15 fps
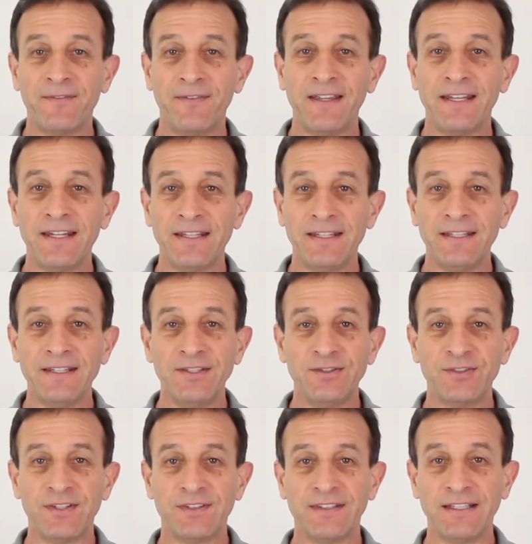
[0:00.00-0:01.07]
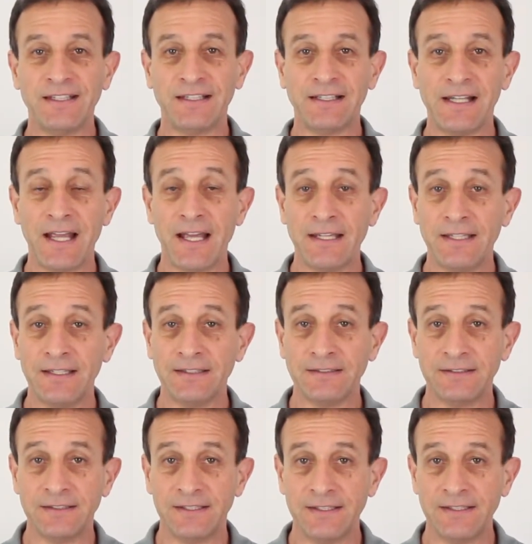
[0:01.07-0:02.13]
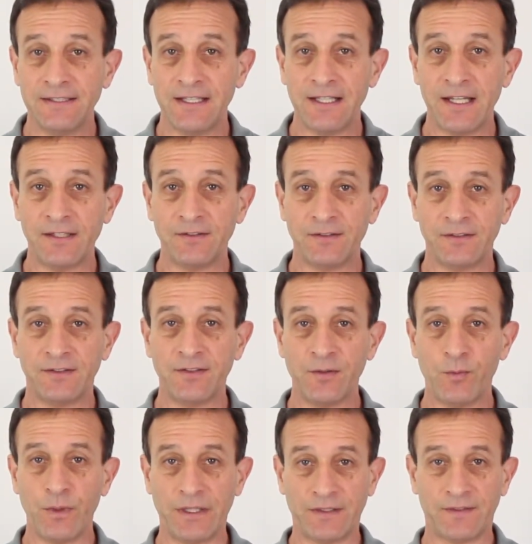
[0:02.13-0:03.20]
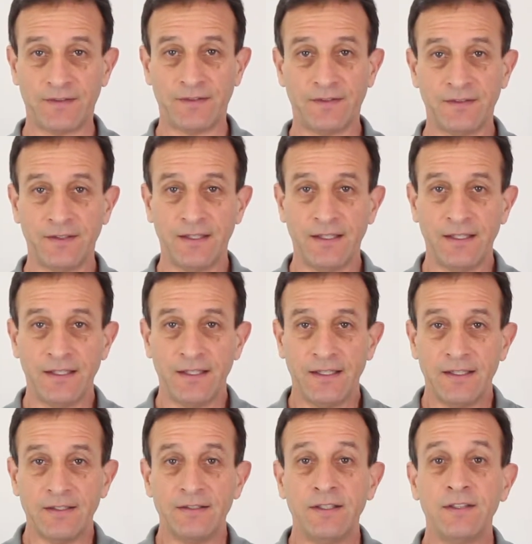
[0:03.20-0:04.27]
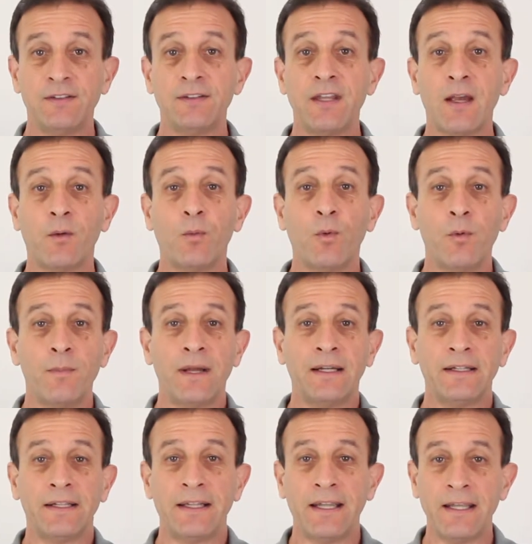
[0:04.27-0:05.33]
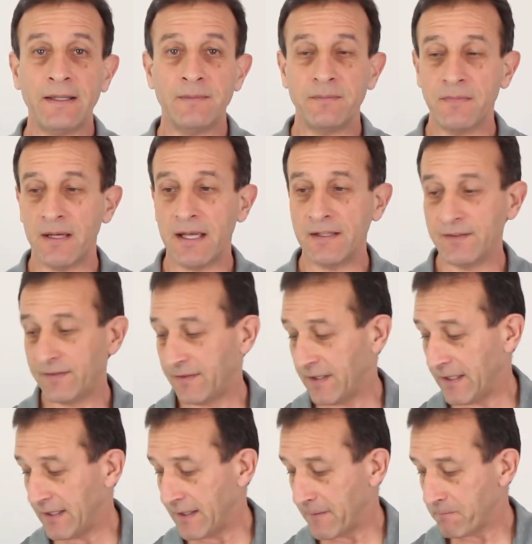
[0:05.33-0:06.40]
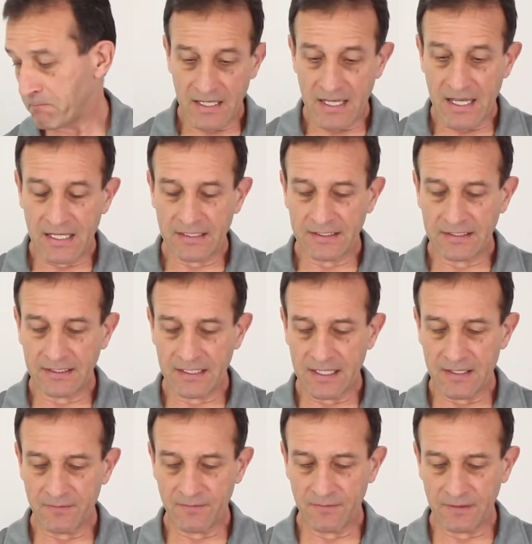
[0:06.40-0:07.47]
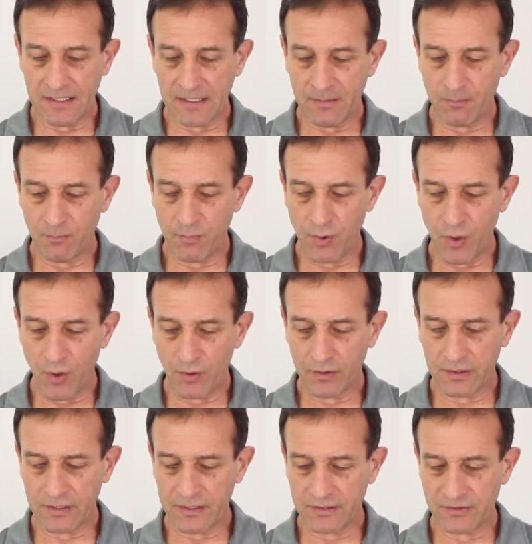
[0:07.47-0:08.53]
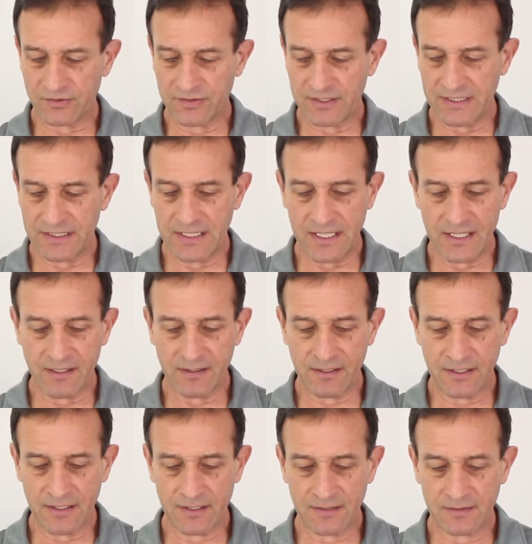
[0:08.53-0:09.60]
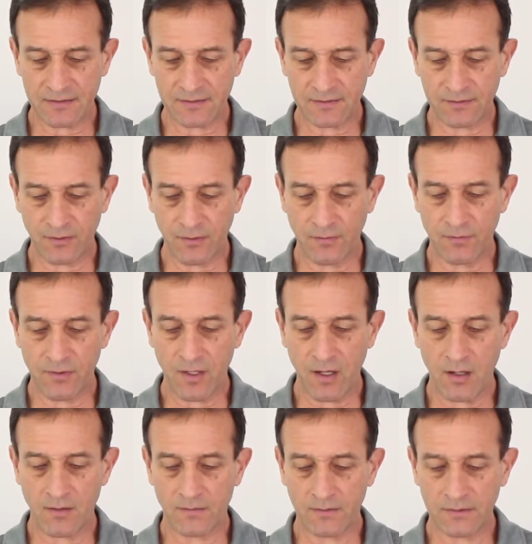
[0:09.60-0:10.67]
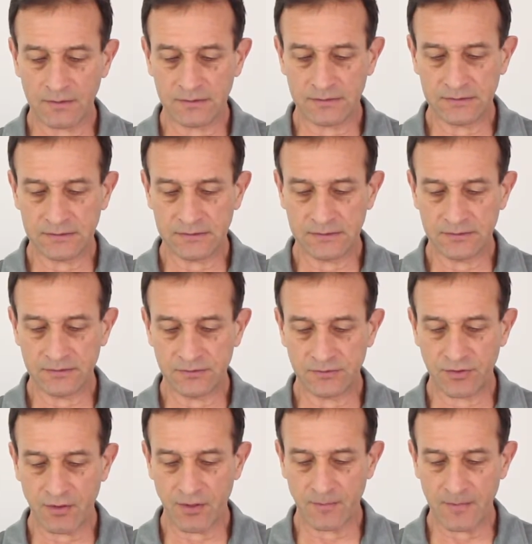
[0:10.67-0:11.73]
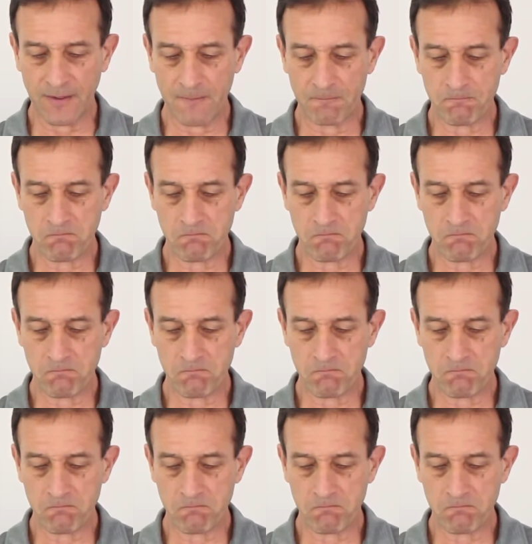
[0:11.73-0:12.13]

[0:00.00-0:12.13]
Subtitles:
had a very interesting client in the last 3 weeks. This young woman came and said, I have a blockage in areas of love, trauma.